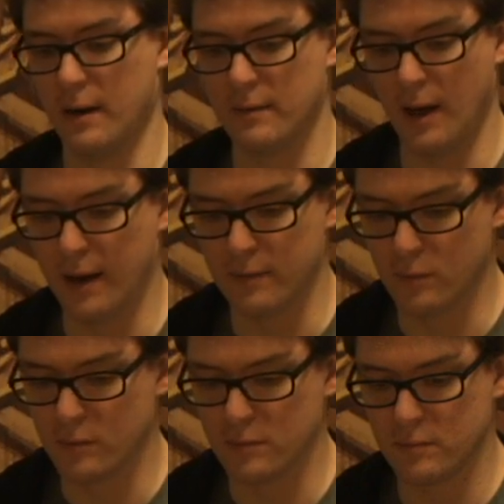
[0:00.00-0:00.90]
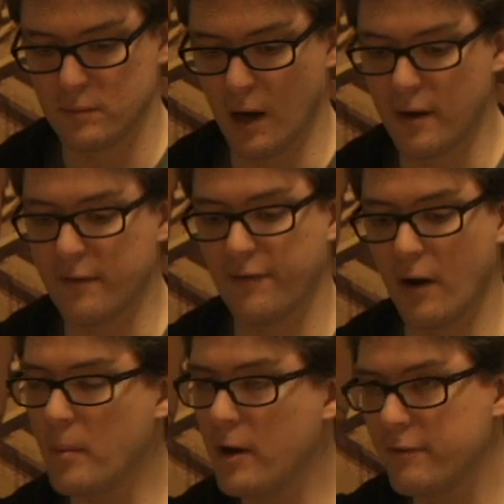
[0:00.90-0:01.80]
had done a
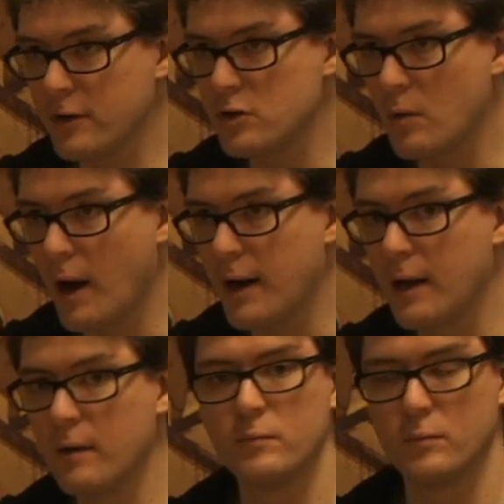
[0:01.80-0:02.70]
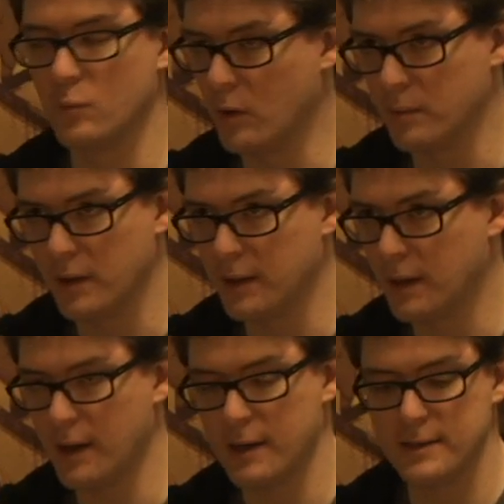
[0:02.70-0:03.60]
fair amount of fiction writing, world
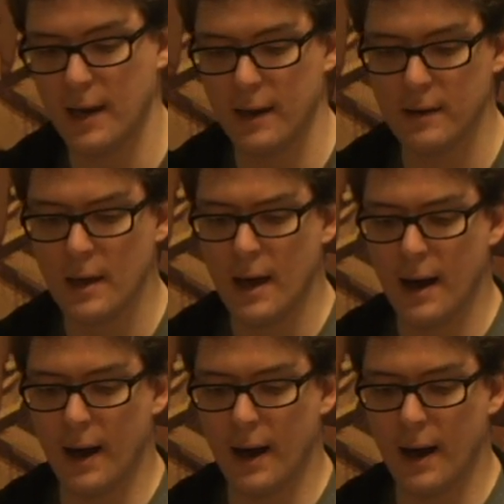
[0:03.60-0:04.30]
building, like I said.